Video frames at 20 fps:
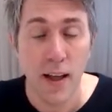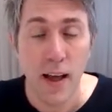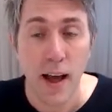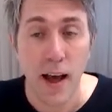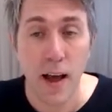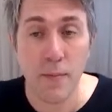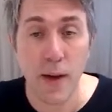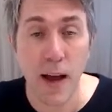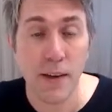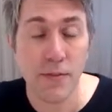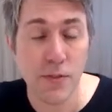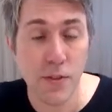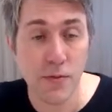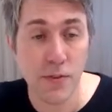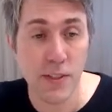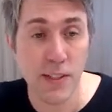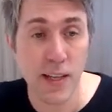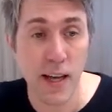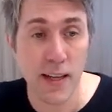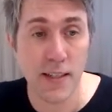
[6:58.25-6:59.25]
And after the
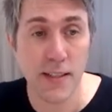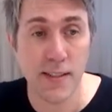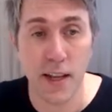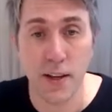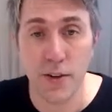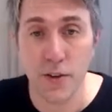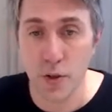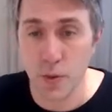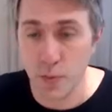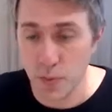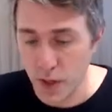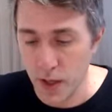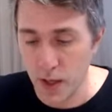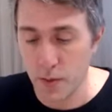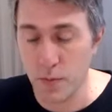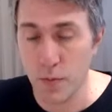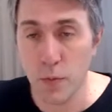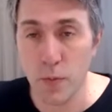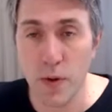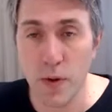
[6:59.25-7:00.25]
daily stand-up,
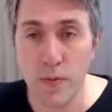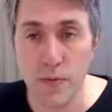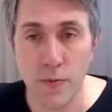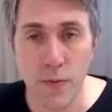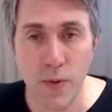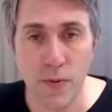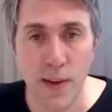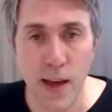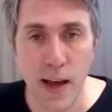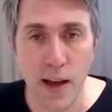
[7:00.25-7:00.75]
we've now